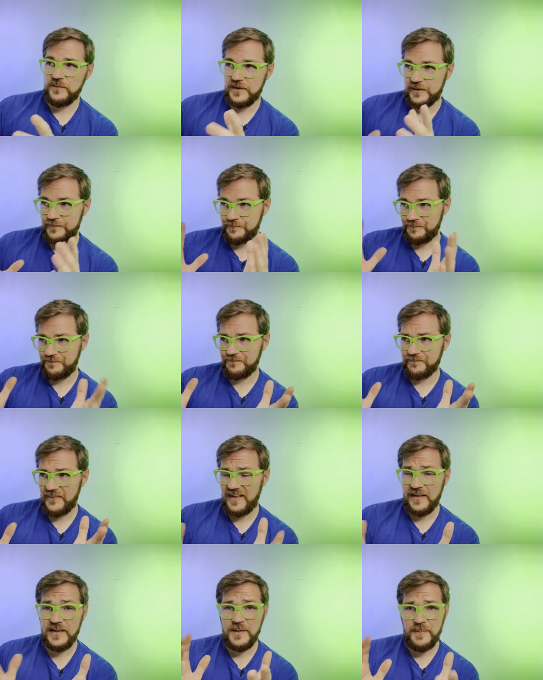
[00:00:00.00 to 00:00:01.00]
Well,
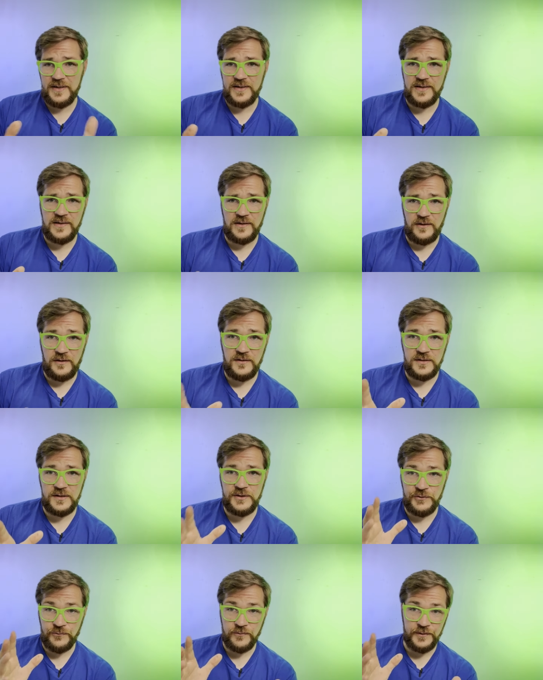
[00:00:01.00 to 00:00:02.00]
it depends
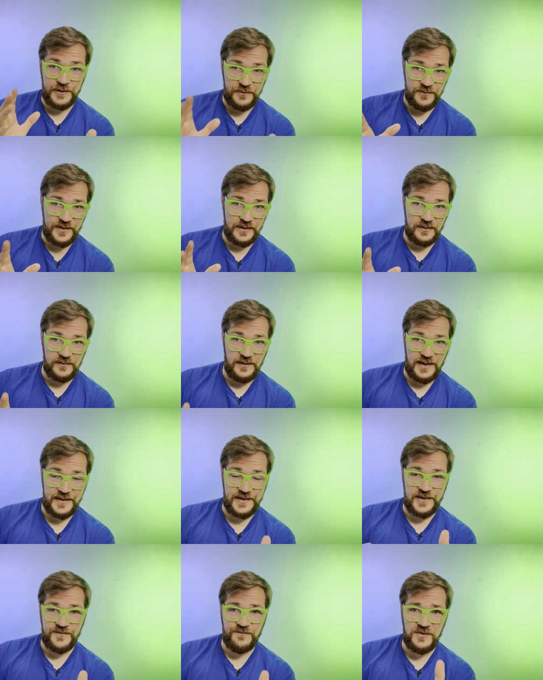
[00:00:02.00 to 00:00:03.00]
on your use of the glasses,